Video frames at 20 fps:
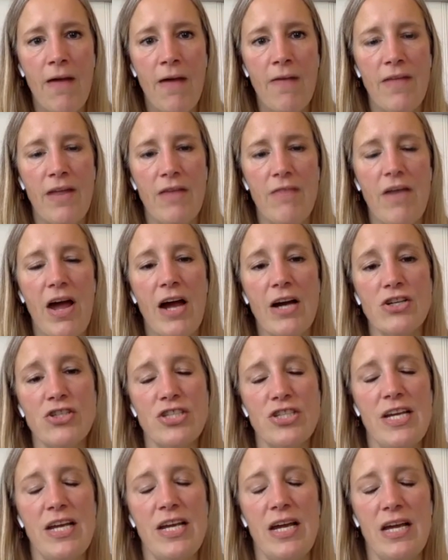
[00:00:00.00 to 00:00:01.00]
that have
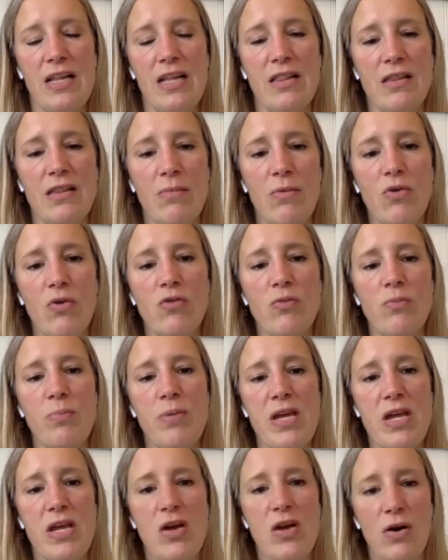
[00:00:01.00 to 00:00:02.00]
actually hit the most
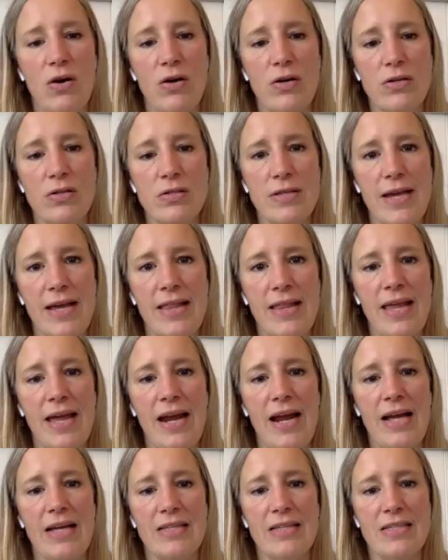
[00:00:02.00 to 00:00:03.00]
PRs, and that
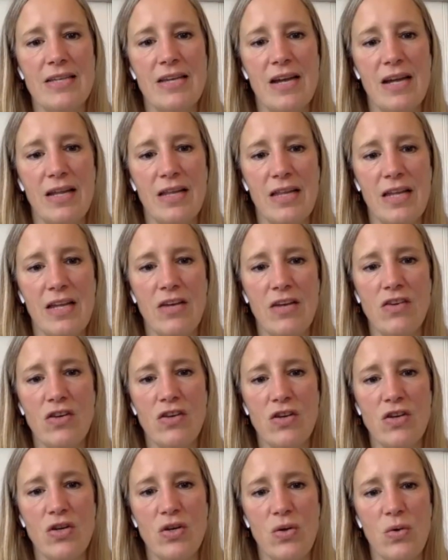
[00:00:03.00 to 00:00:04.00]
has nothing to
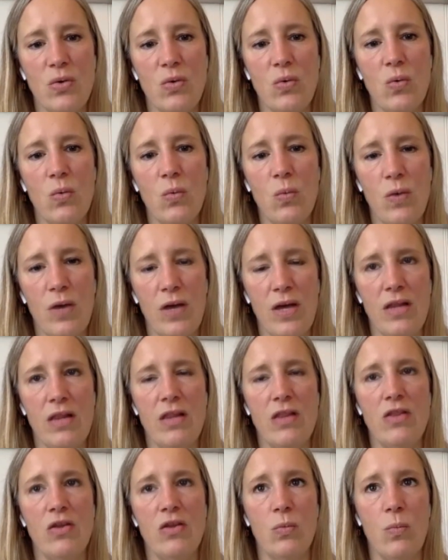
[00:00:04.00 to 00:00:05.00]
do with
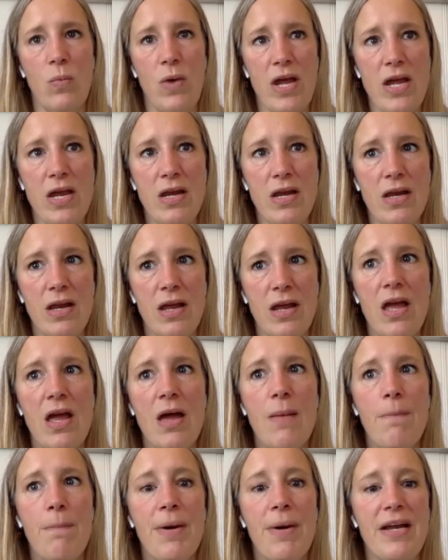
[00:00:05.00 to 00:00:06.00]
their weight,
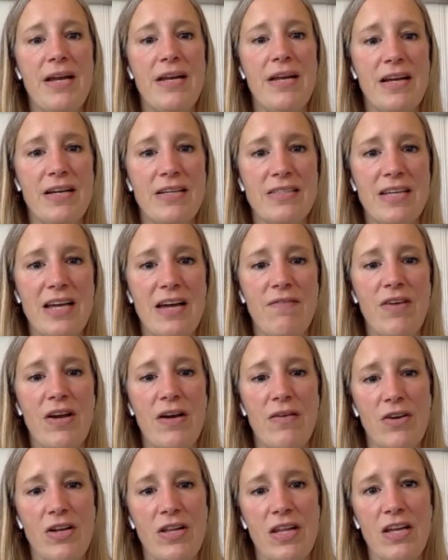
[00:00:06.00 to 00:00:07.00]
but it does have
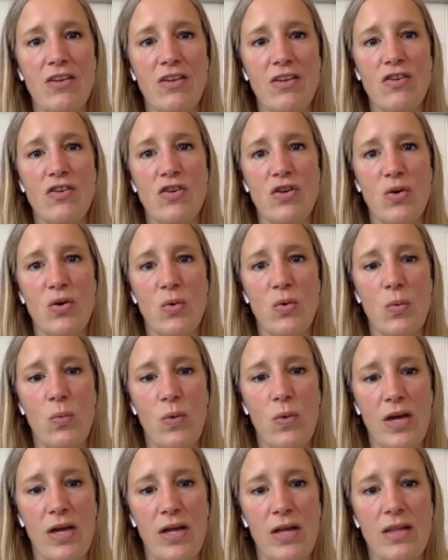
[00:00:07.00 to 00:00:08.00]
everything to do
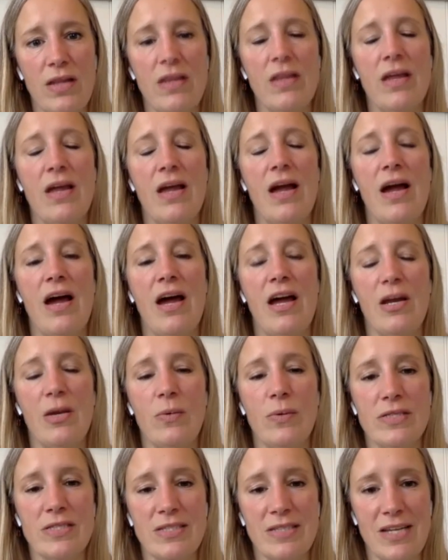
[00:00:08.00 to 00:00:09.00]
with
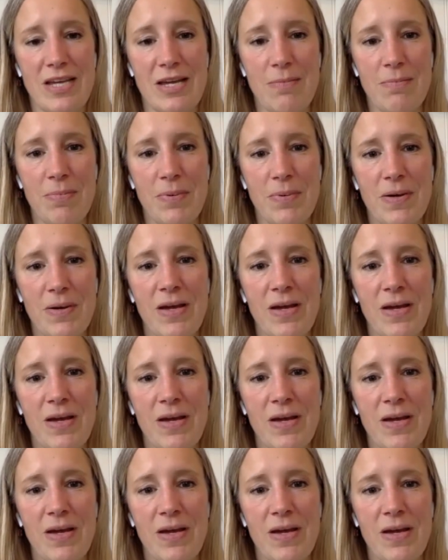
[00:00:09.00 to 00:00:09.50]
adequate sleep,